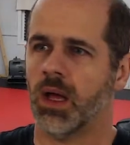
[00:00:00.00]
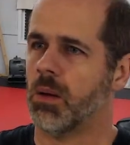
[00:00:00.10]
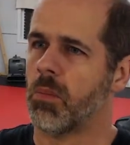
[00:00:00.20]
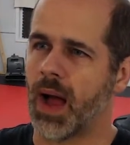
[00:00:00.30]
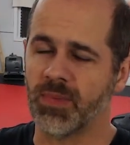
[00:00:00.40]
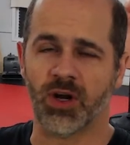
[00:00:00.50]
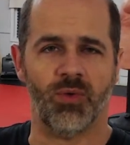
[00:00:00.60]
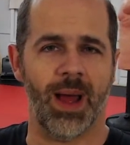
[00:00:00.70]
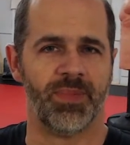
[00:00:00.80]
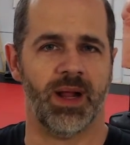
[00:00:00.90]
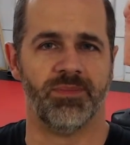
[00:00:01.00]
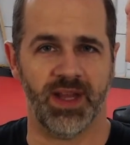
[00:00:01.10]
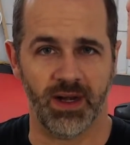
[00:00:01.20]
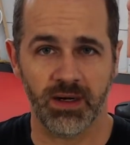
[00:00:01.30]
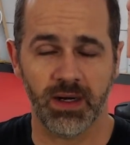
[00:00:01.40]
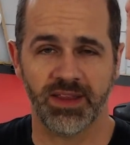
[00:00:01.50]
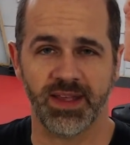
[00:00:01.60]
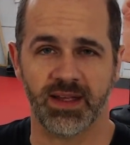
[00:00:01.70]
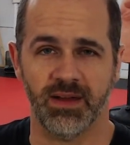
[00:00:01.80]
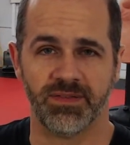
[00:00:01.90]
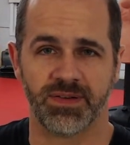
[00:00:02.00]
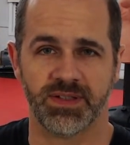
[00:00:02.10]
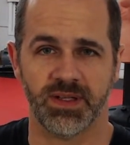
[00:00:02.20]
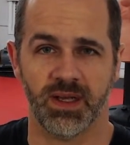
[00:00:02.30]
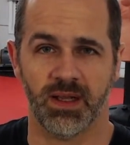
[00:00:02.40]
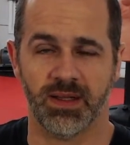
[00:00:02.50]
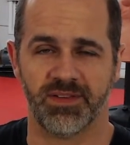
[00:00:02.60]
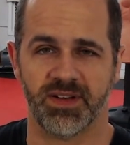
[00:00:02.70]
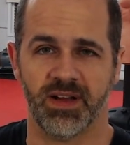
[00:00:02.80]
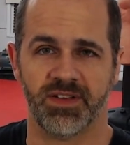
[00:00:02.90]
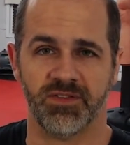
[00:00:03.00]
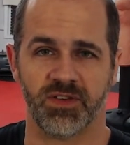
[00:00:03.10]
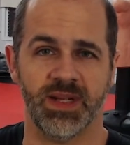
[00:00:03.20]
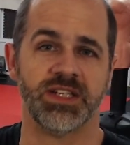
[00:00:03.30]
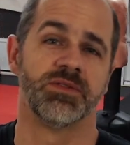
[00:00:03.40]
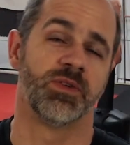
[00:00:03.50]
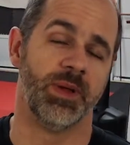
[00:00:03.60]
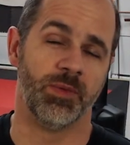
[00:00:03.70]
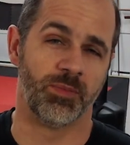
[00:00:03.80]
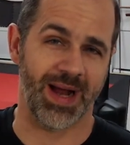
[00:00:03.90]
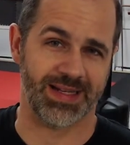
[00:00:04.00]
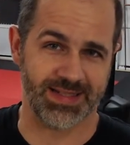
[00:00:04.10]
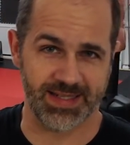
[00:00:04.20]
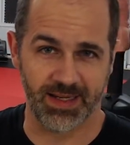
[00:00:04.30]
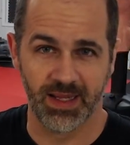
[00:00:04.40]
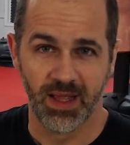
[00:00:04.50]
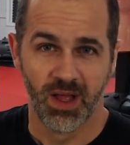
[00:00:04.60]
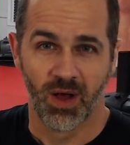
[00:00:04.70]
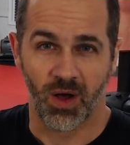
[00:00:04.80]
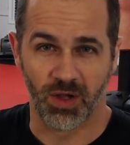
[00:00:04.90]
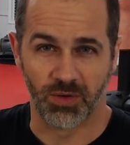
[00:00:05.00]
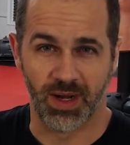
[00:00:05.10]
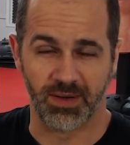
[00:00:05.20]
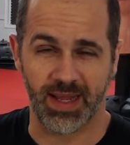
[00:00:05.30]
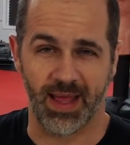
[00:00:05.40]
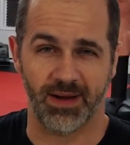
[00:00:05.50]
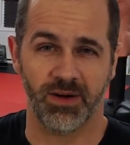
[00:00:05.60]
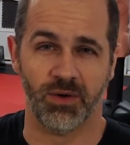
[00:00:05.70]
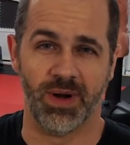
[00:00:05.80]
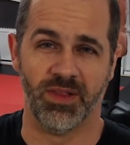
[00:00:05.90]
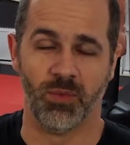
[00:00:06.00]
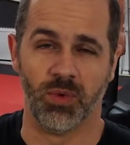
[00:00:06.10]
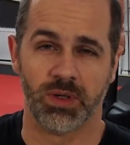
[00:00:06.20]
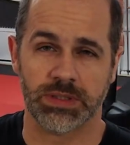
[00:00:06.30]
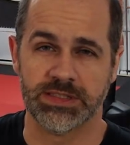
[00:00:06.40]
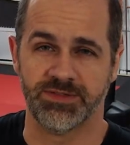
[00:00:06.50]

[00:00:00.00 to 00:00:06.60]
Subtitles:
I'm going to wrap it up there. I think I've left enough information for people practicing all around Canada or around the world.